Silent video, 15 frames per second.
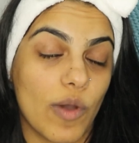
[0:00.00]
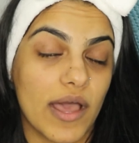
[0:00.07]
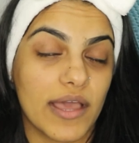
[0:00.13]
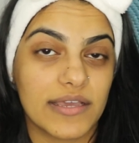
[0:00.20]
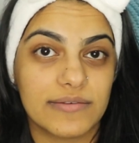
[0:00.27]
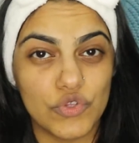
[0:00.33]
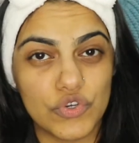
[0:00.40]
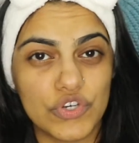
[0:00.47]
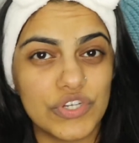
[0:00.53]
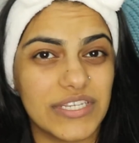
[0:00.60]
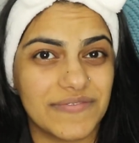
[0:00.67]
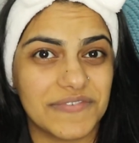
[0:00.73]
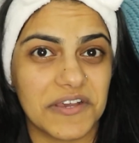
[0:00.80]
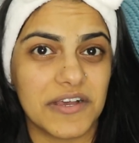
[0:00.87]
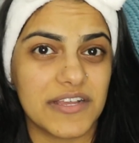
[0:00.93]
work. You could
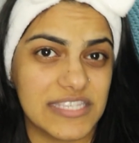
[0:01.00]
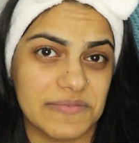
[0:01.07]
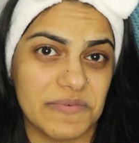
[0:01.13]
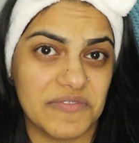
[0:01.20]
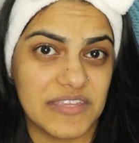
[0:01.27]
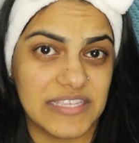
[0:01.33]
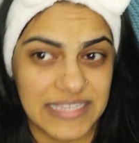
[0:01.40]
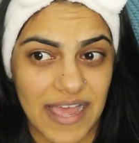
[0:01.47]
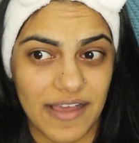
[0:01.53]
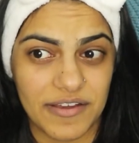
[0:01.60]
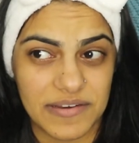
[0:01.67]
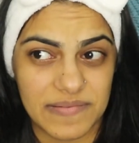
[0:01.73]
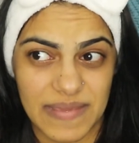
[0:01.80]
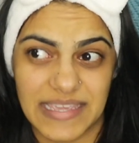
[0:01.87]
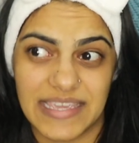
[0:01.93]
even cut some of these out
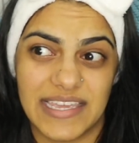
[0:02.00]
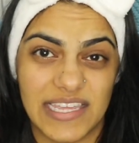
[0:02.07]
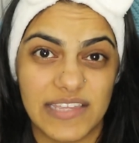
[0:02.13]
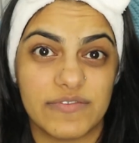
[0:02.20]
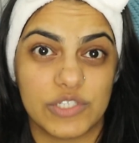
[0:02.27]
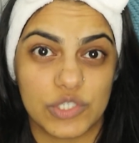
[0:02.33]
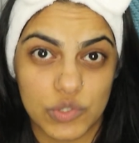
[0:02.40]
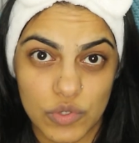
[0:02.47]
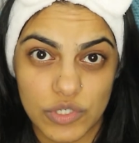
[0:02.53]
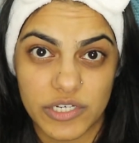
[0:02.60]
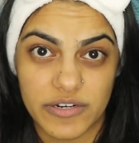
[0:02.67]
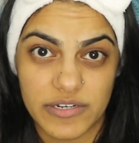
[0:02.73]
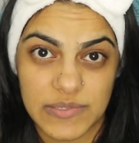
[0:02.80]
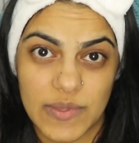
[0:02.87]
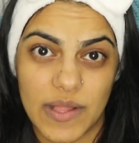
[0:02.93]
and make it even shorter
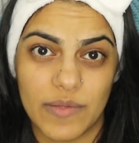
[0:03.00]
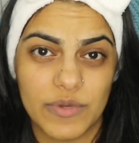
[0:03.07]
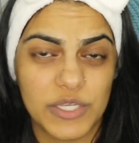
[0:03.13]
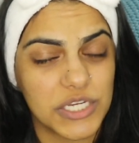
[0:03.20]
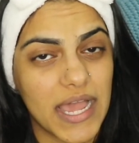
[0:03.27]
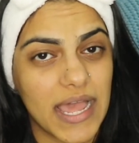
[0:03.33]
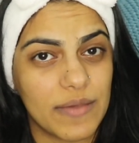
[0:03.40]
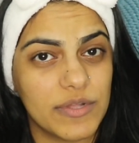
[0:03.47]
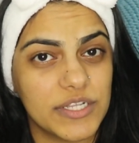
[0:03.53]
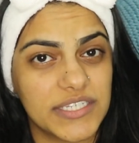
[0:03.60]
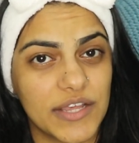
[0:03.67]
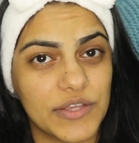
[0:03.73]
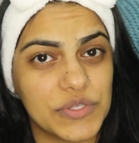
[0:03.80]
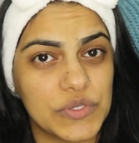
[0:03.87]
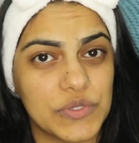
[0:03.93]
as well, which I will
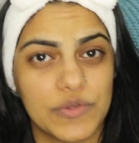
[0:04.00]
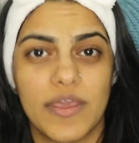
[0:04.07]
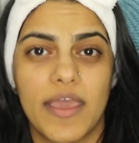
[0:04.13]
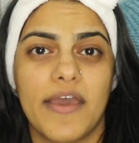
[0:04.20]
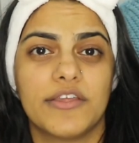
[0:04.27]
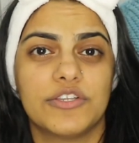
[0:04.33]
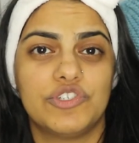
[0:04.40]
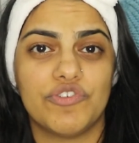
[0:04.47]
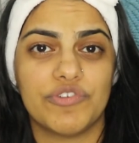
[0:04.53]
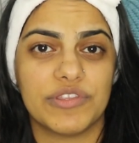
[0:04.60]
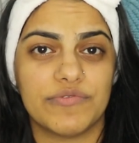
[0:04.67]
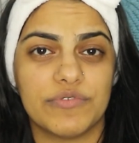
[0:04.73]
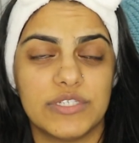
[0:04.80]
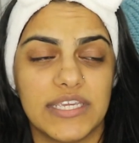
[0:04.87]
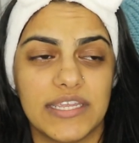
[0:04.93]
tell you during
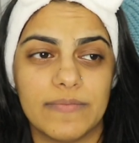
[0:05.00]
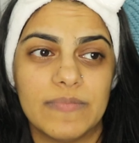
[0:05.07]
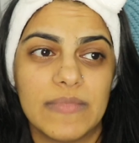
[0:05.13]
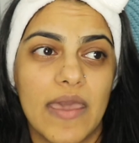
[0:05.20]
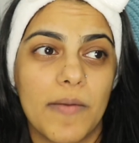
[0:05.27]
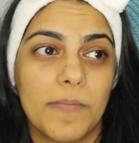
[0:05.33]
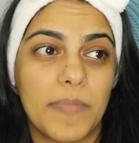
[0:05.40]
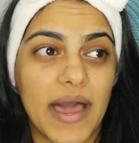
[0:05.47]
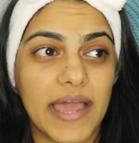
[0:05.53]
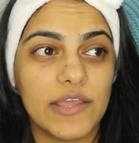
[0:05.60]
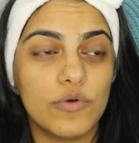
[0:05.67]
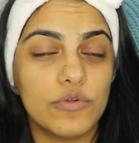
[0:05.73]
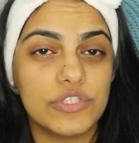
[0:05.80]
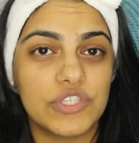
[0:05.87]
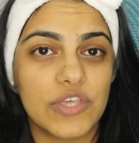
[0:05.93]
the routine. But I
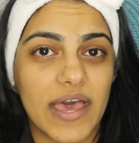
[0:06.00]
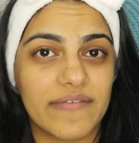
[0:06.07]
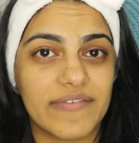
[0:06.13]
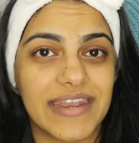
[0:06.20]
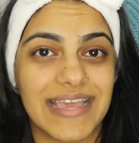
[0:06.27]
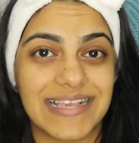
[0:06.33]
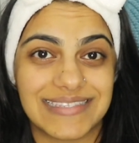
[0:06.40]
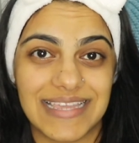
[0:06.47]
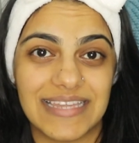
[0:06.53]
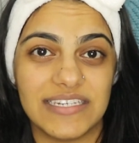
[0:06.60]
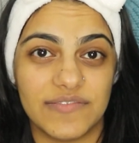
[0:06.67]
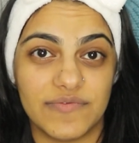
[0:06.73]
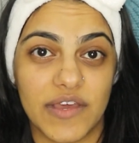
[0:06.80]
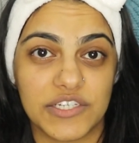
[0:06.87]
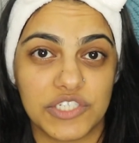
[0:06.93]
also have an
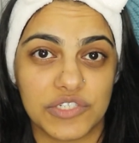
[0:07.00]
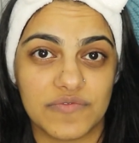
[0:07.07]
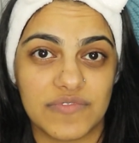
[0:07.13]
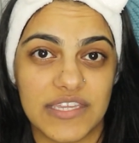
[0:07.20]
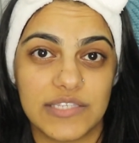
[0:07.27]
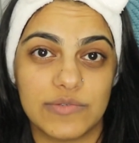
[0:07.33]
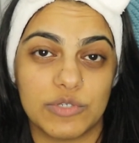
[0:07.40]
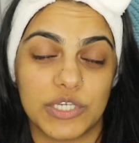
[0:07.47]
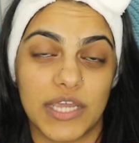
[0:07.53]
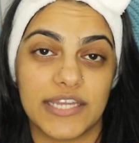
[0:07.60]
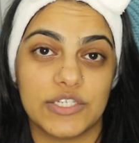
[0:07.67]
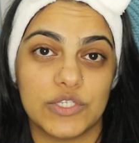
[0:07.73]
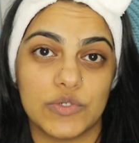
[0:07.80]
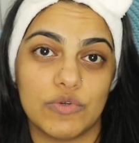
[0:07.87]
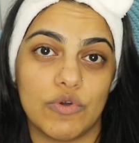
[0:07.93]
extended version of this which I
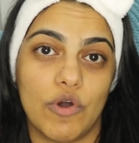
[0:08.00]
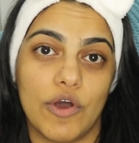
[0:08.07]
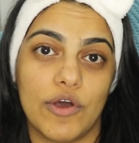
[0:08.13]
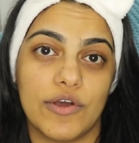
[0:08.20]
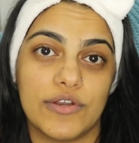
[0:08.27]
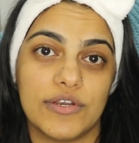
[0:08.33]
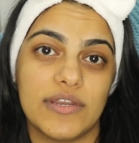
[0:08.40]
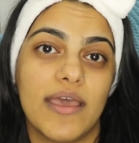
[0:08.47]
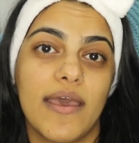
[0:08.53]
do on